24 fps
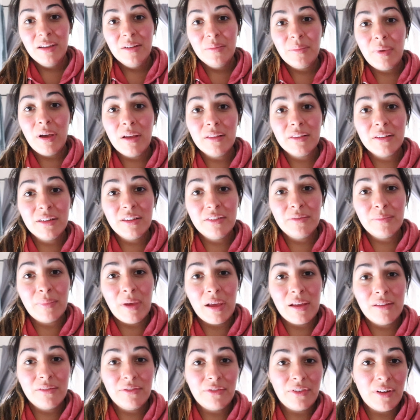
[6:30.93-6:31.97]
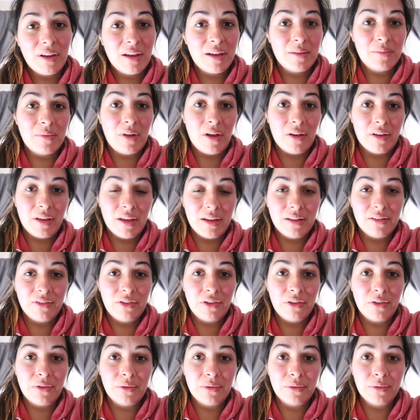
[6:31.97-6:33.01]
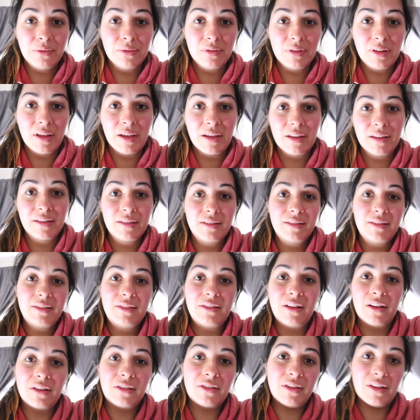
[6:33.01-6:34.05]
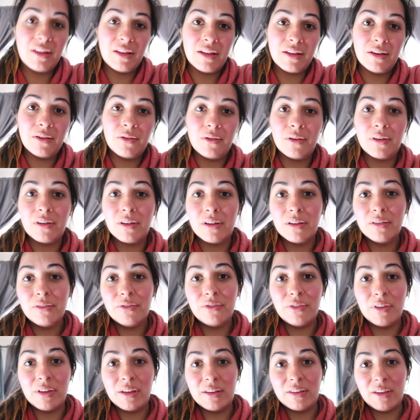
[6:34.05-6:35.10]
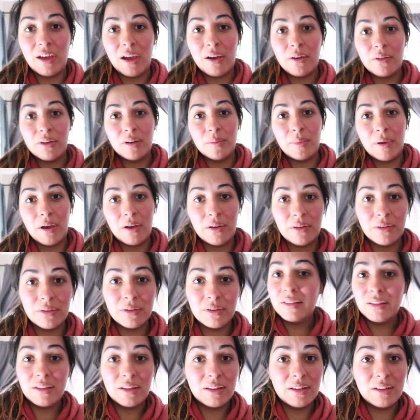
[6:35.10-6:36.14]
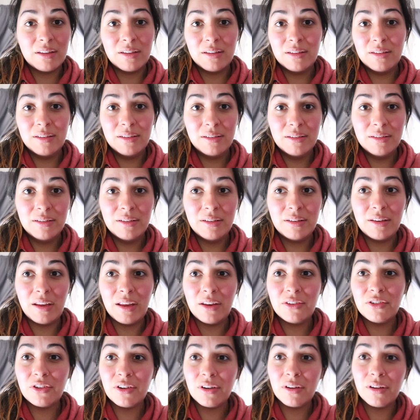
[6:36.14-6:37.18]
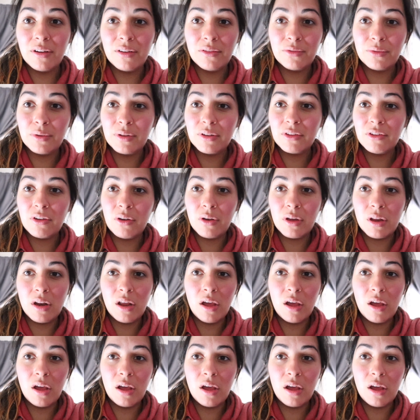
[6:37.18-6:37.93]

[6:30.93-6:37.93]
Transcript: positive mind frame, not get too like sucked in or freaked out about the nature of what's going